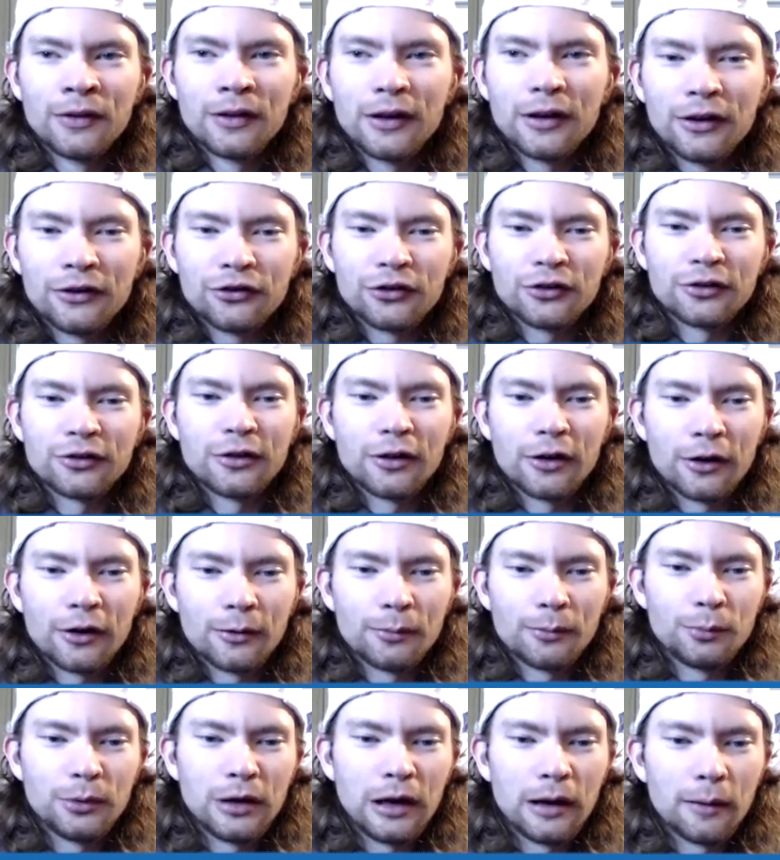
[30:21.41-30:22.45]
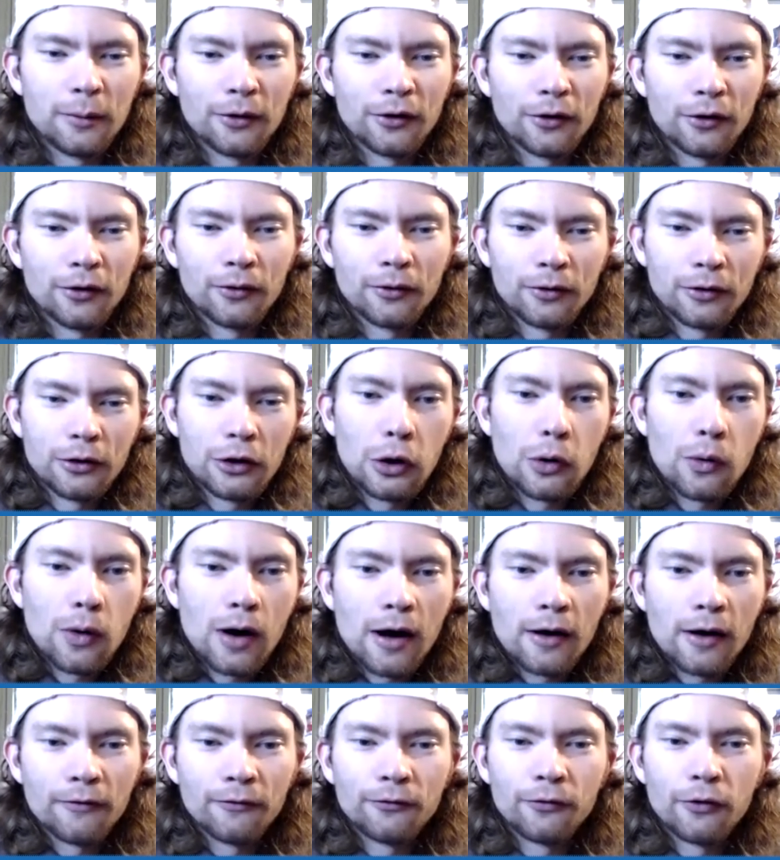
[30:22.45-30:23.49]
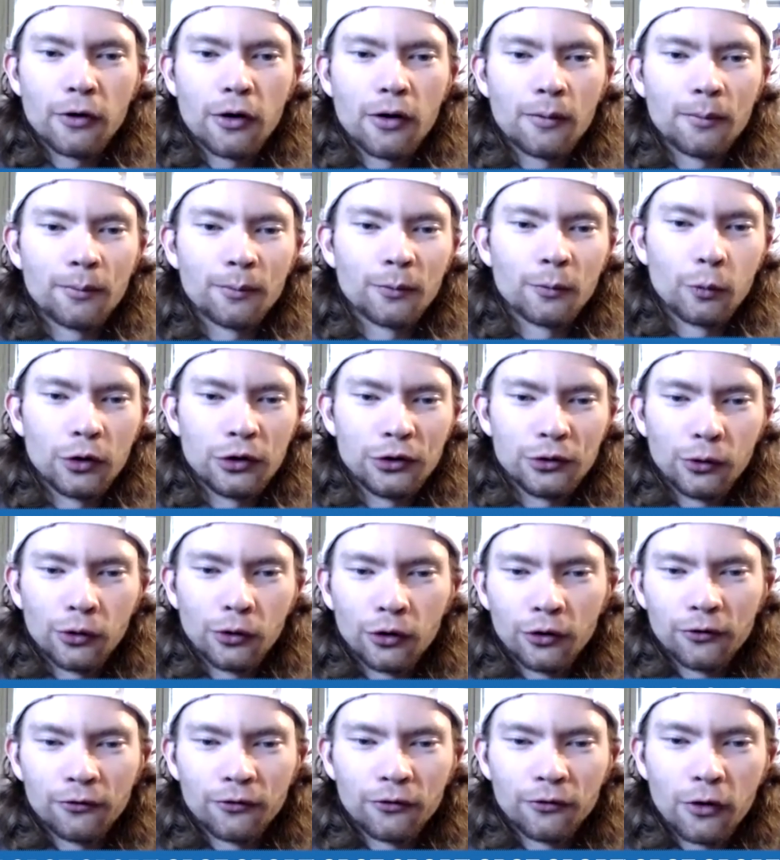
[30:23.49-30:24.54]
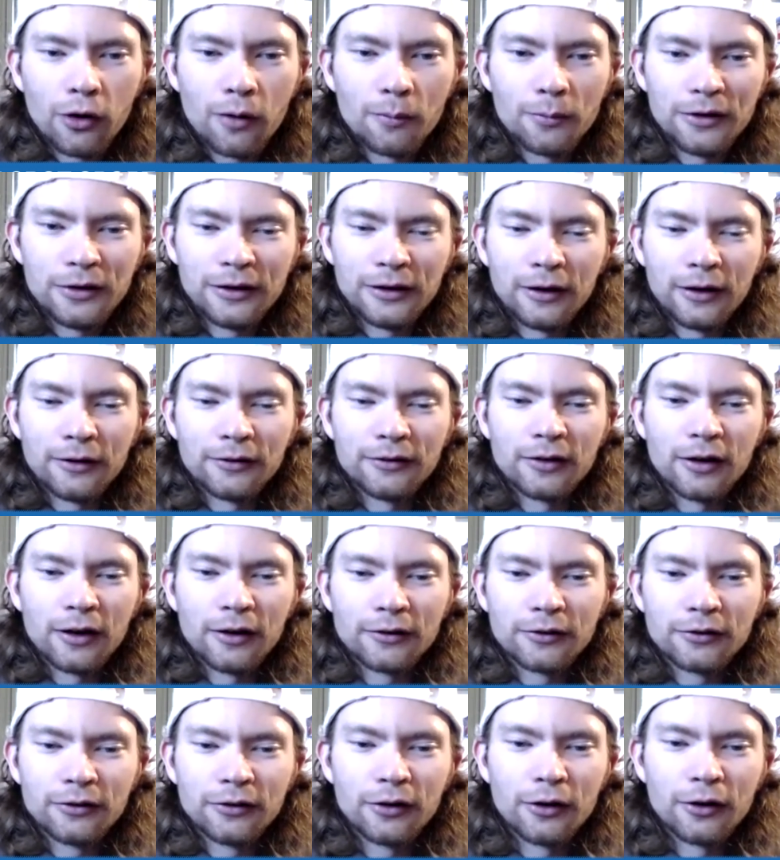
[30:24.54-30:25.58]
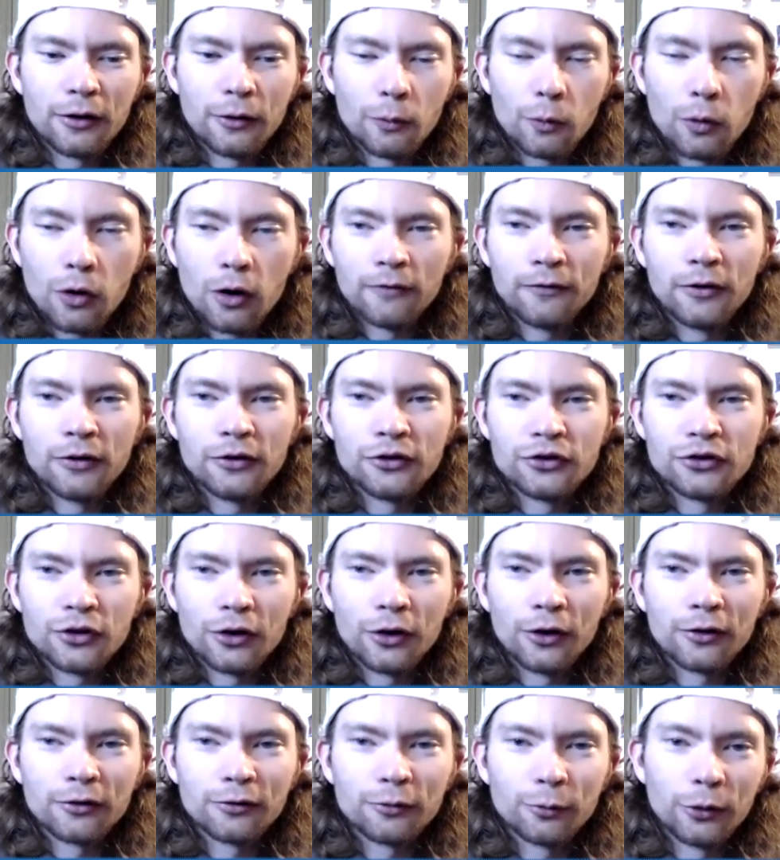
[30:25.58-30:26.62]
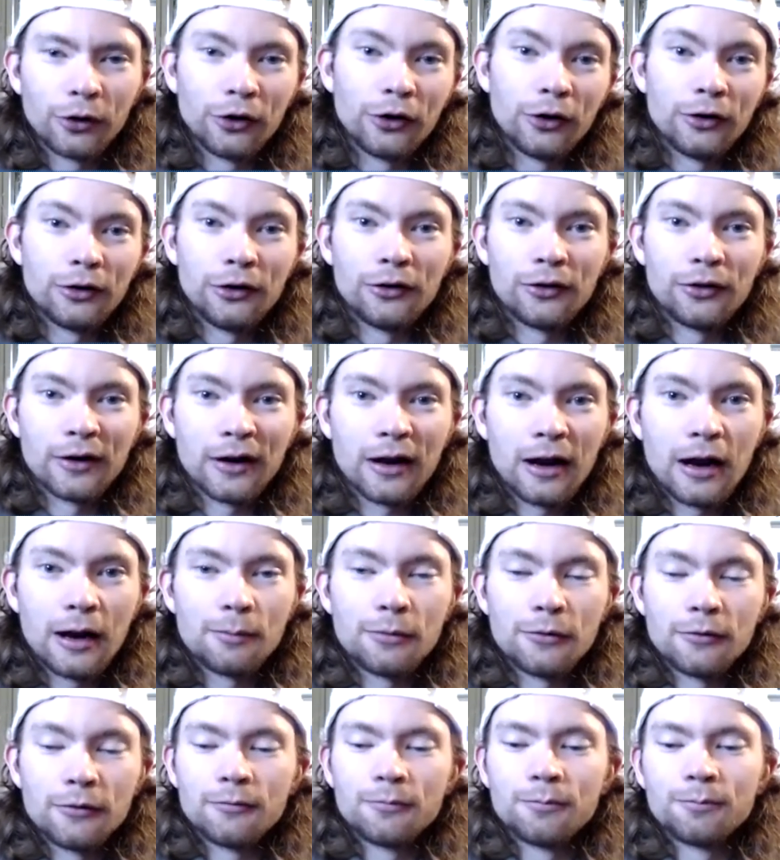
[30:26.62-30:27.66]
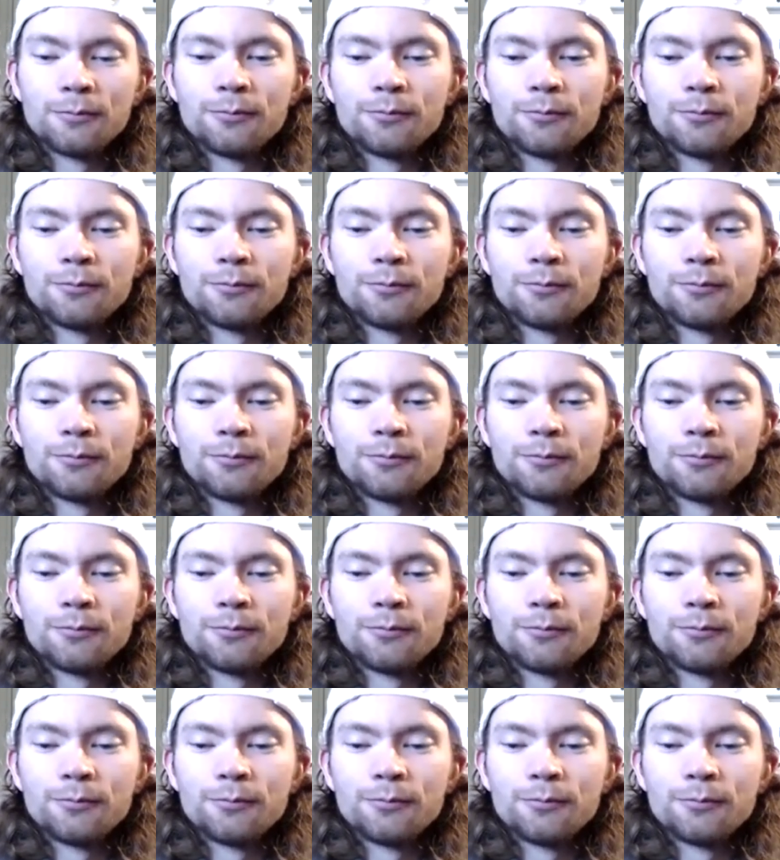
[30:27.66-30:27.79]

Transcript: and just to be able to go on from what you learned from Indiana Tech to Waterford Sharks where you're the captain?